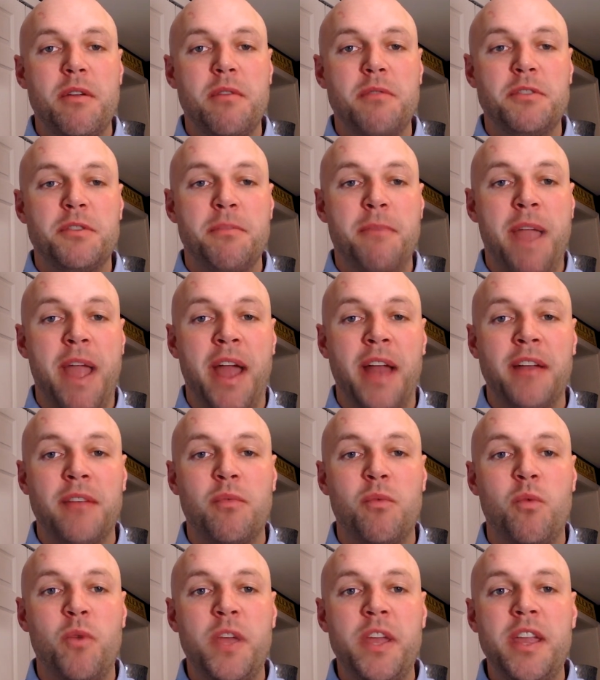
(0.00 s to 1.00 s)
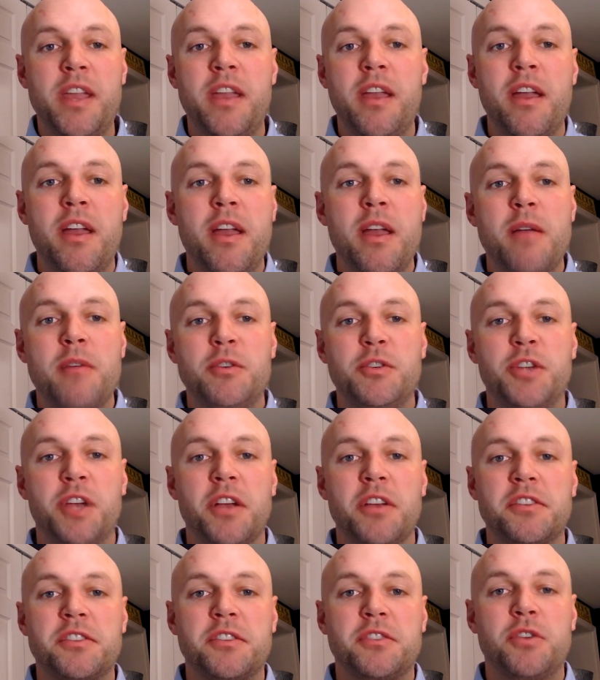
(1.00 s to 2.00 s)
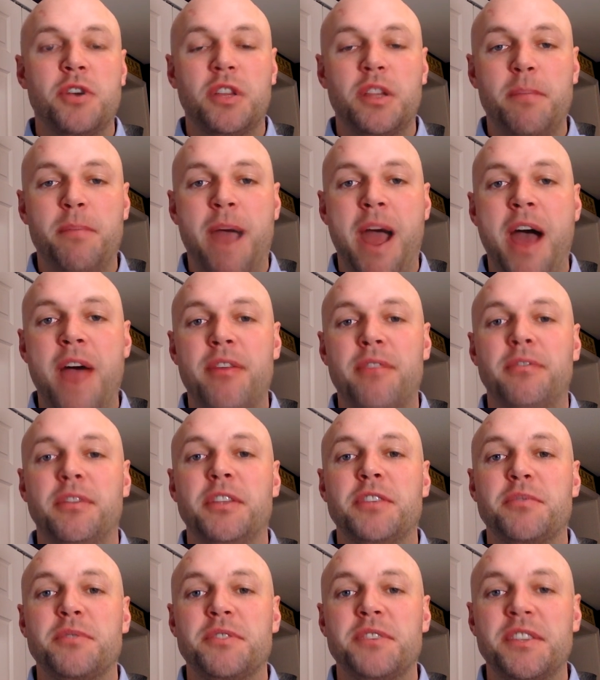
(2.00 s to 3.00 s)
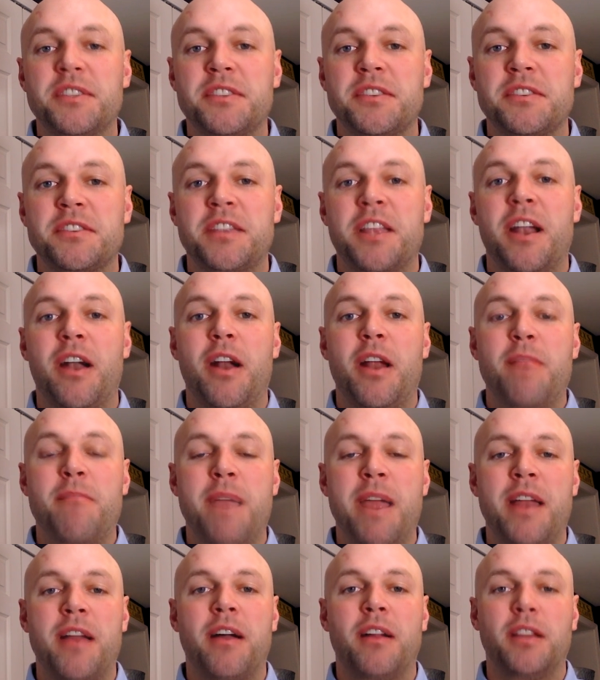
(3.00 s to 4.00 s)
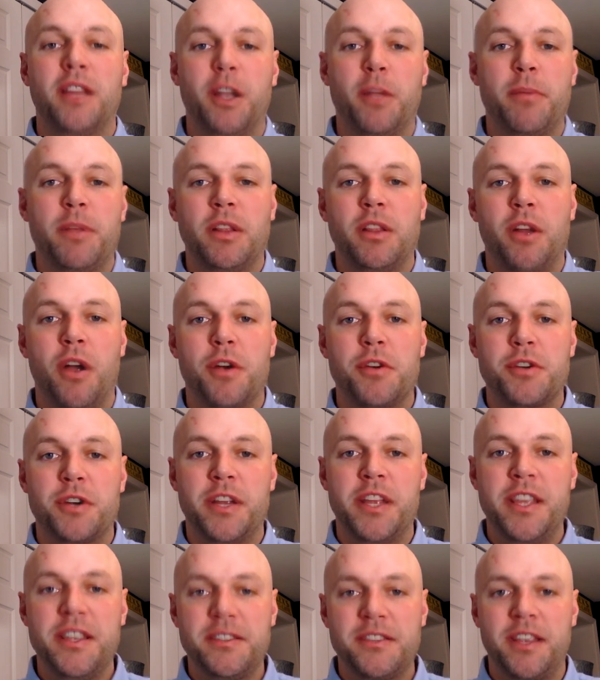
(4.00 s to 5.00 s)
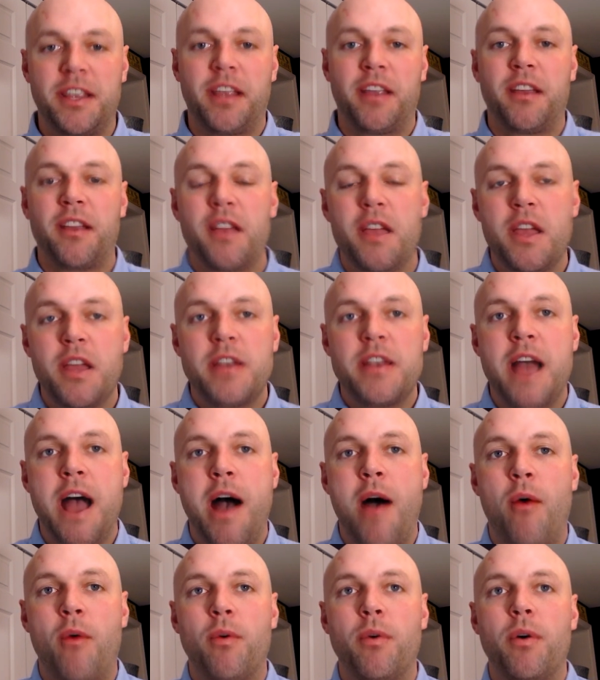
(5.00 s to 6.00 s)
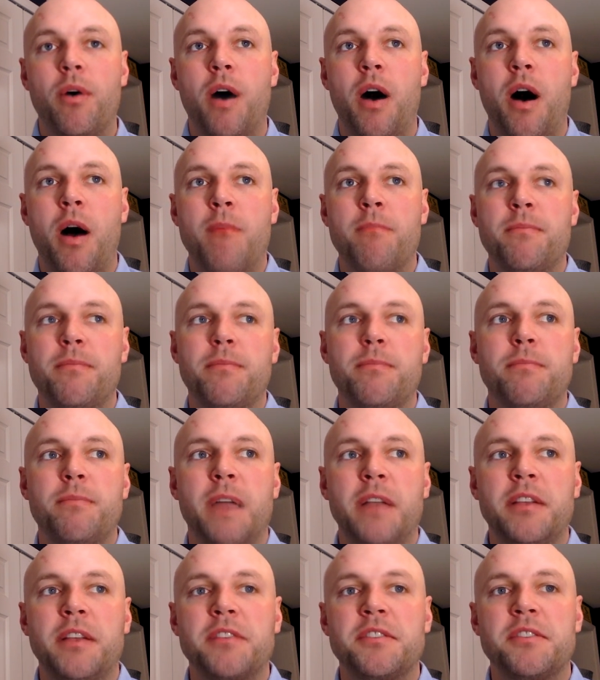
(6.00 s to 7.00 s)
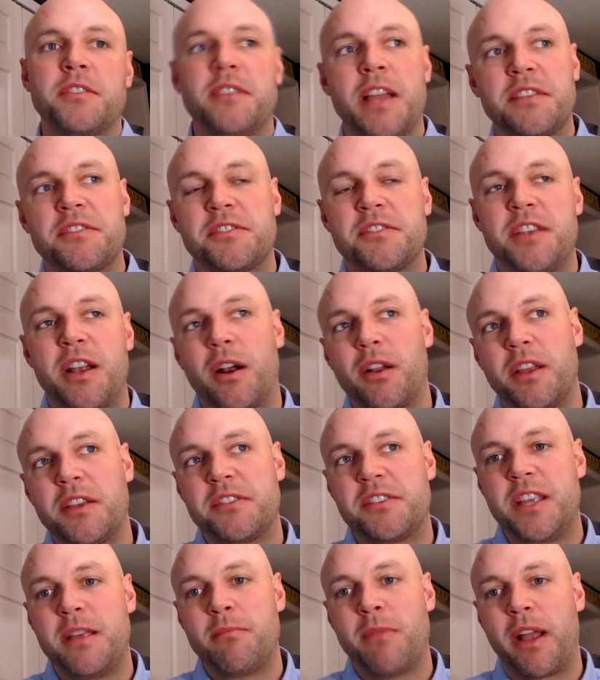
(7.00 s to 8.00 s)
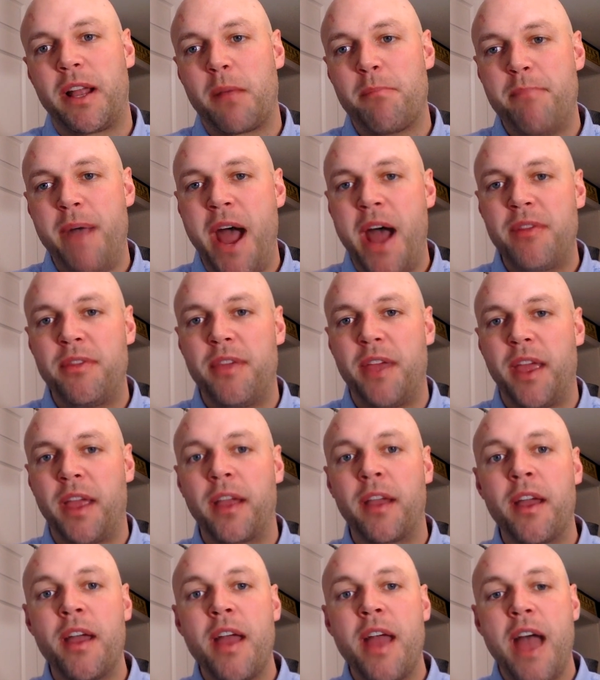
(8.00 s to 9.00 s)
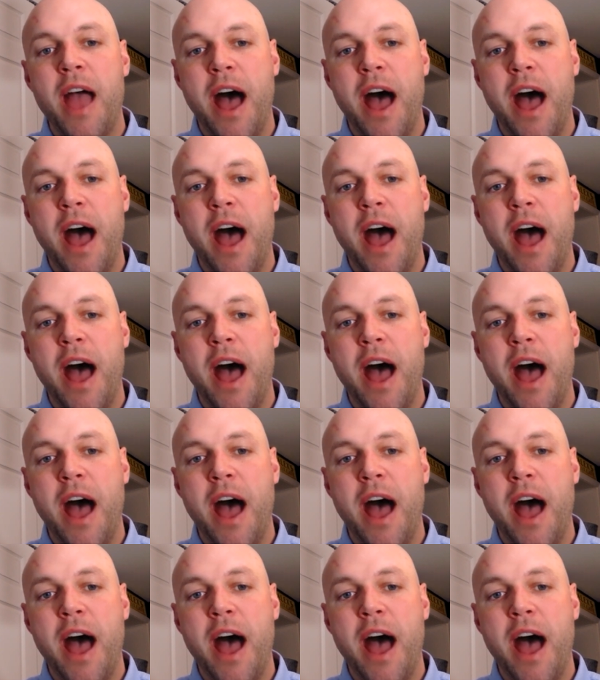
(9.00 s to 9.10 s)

demand, we just took the path of least resistance there and made a little bit larger heatsink. Now, that doesn't necessarily seem like a bad thing.